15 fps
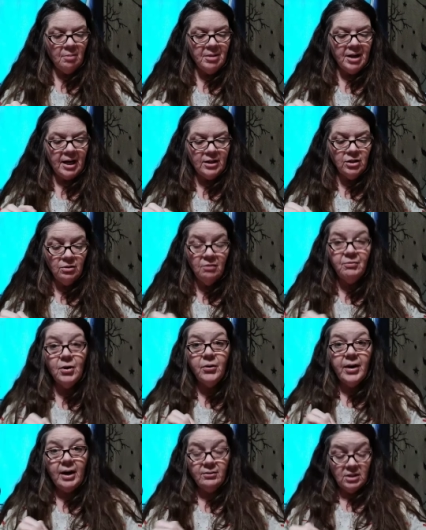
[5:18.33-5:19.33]
but I do a
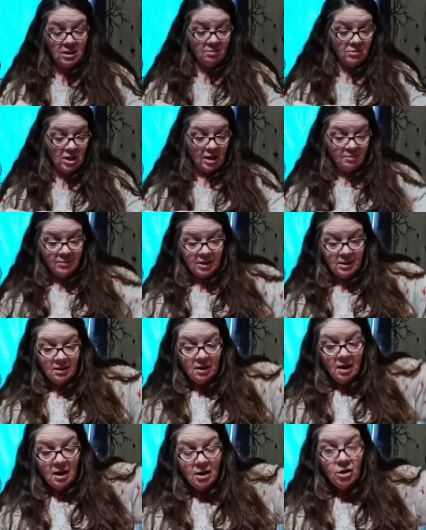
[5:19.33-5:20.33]
faux down sometimes.
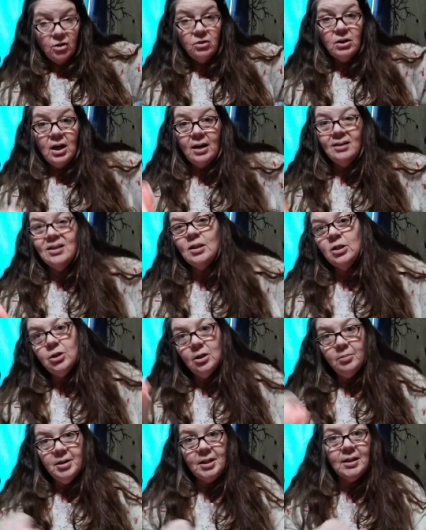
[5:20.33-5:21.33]
It
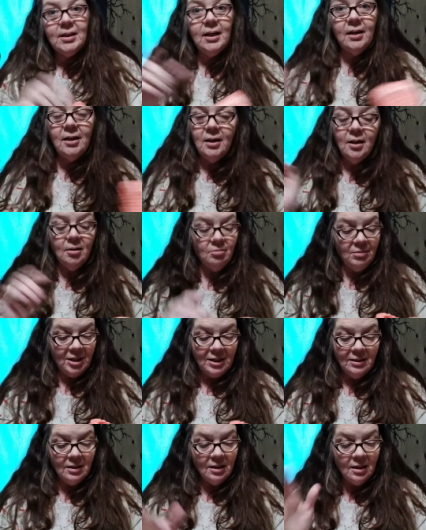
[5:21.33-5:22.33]
should have been standing up,
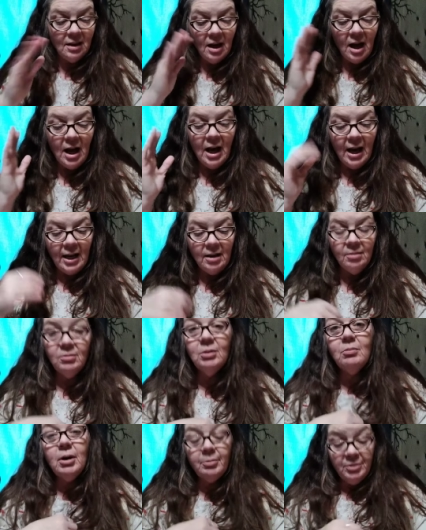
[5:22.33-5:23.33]
but I
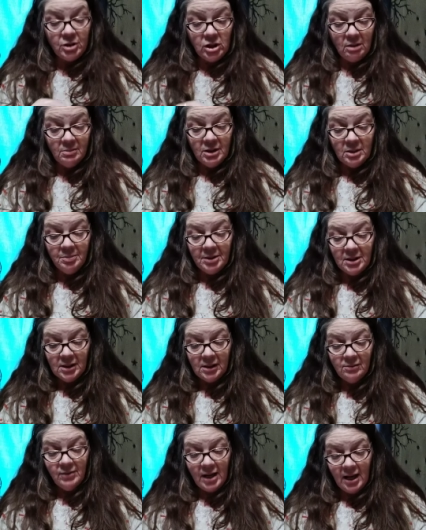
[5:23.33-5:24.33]
am in my pajamas
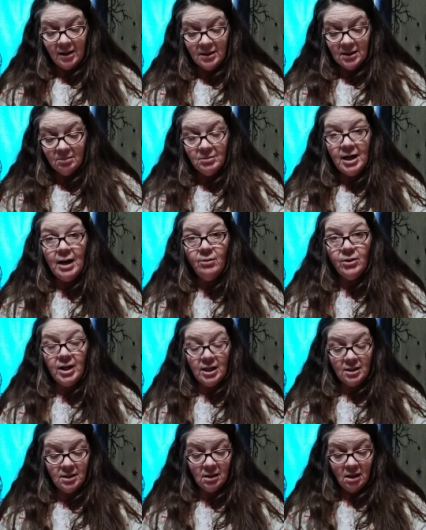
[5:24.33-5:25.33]
because I've had some down
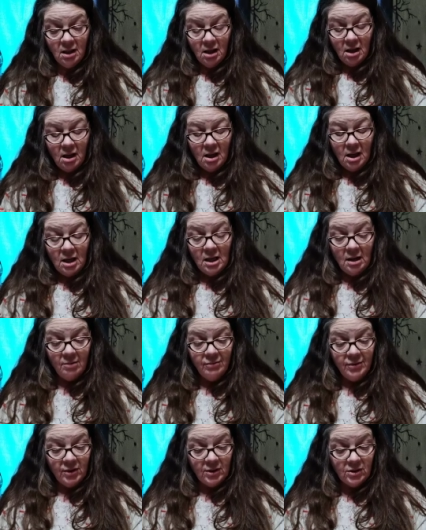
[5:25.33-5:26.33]
days and
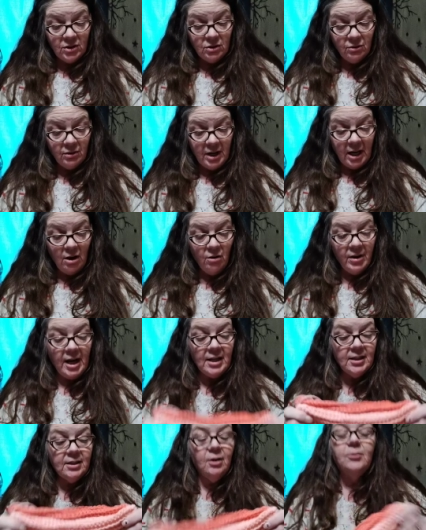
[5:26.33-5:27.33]
not feeling so great.
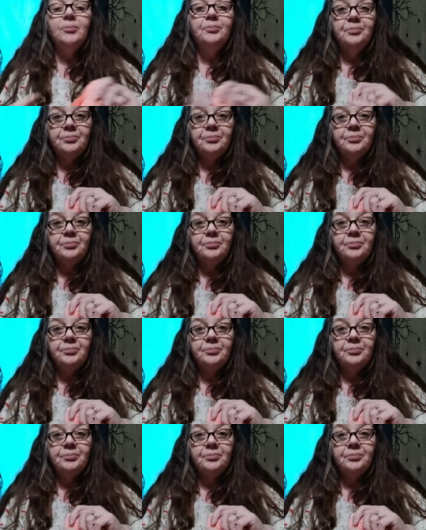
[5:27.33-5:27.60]
Okay, so